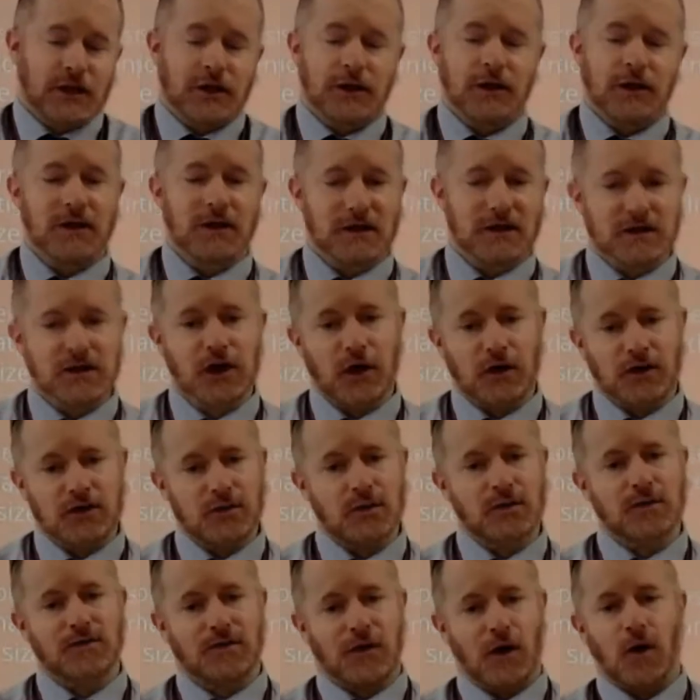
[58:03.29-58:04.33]
is going to
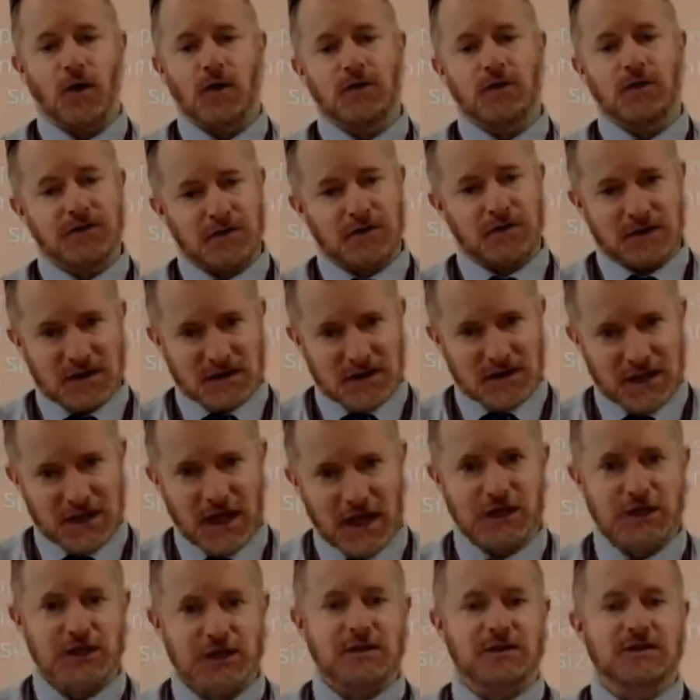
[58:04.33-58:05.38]
involve
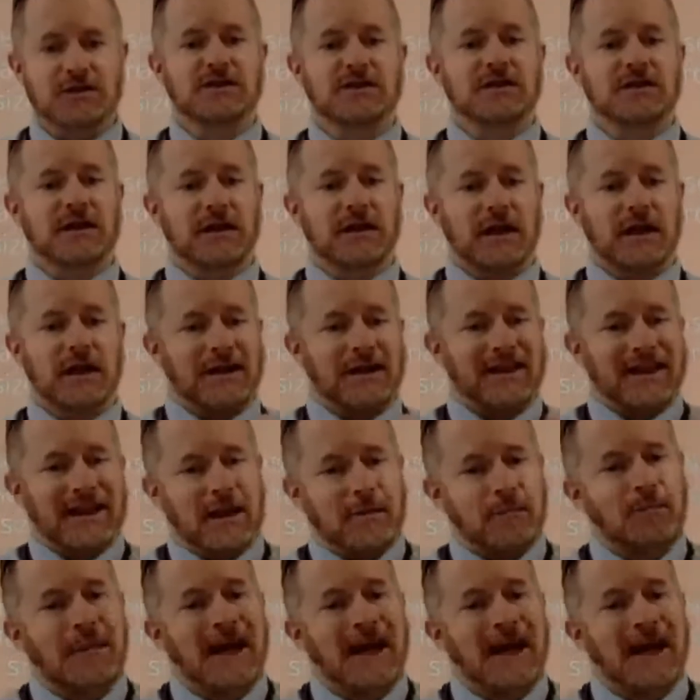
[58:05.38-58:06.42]
discussions that are
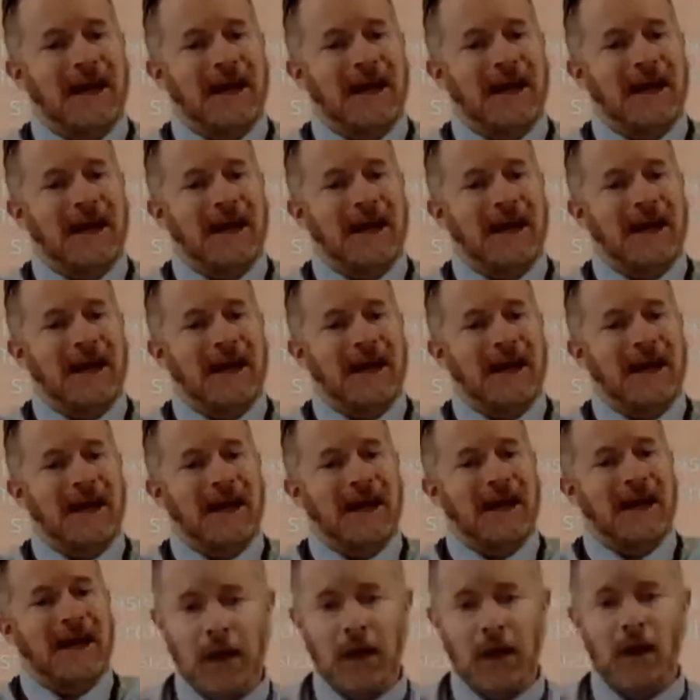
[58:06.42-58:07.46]
mathematical,
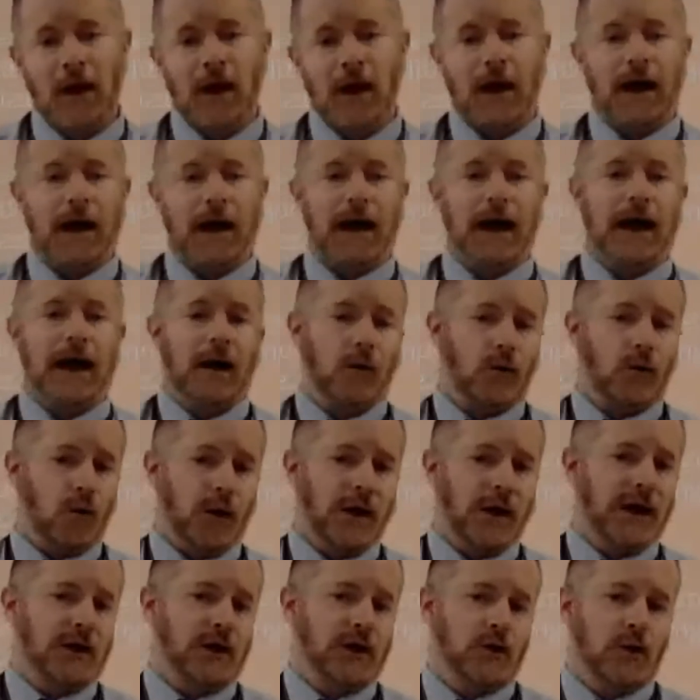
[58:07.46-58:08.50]
where
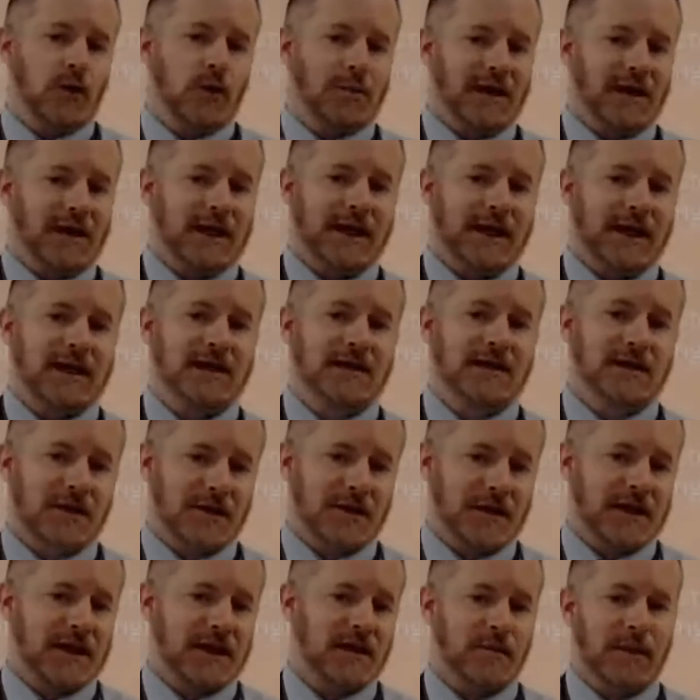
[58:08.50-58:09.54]
you will be needing to
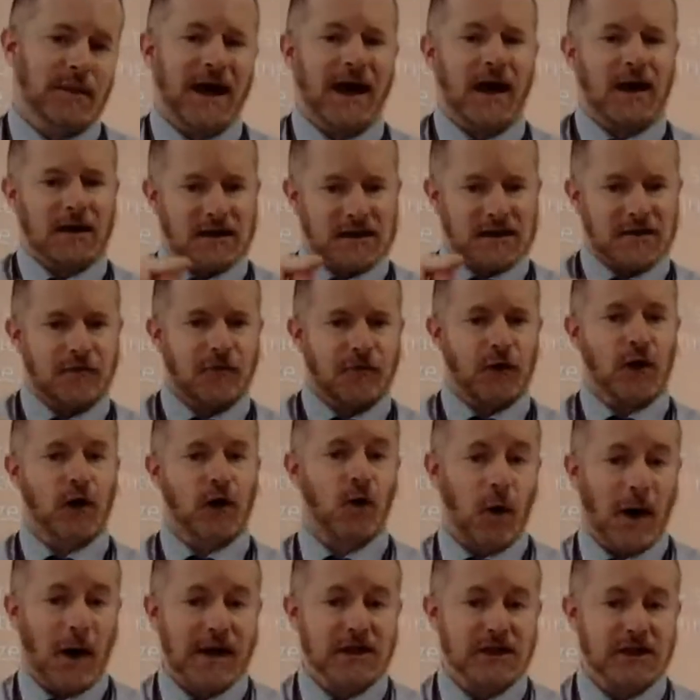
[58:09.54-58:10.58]
think about different
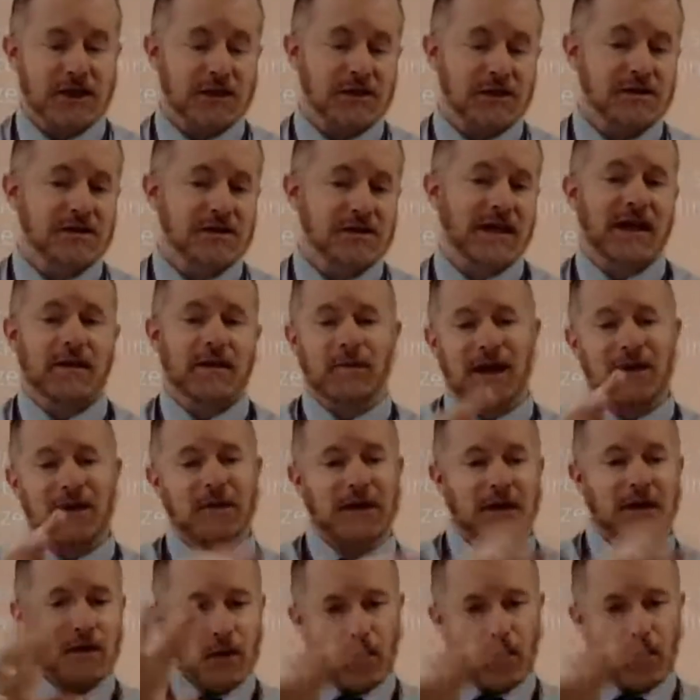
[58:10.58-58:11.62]
equations and
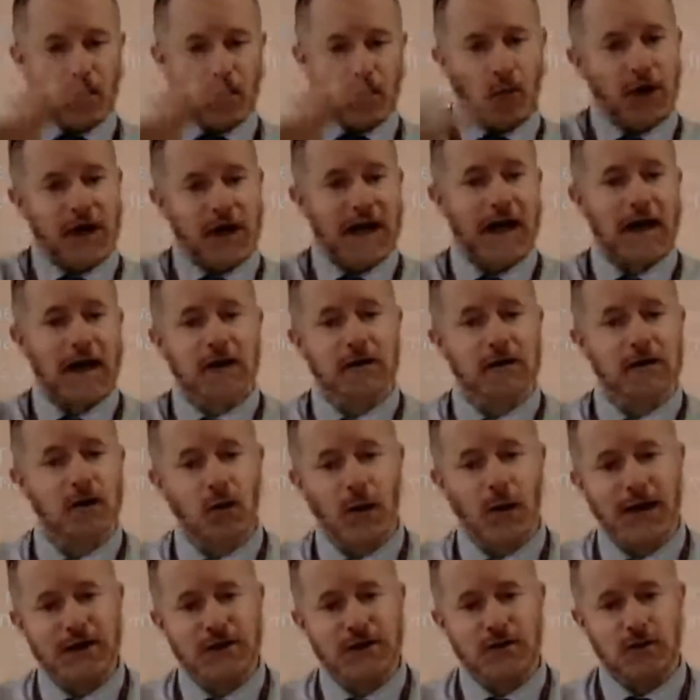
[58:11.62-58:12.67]
maybe work out an
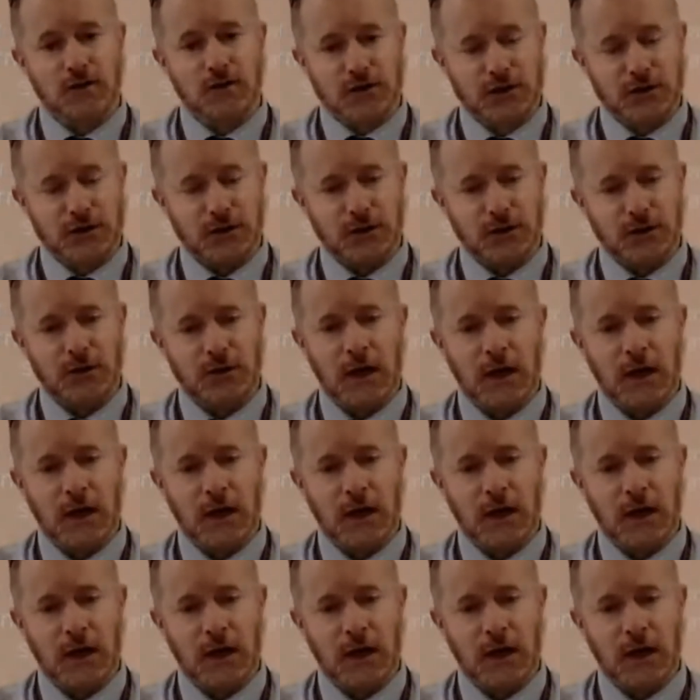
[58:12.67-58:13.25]
equation or two,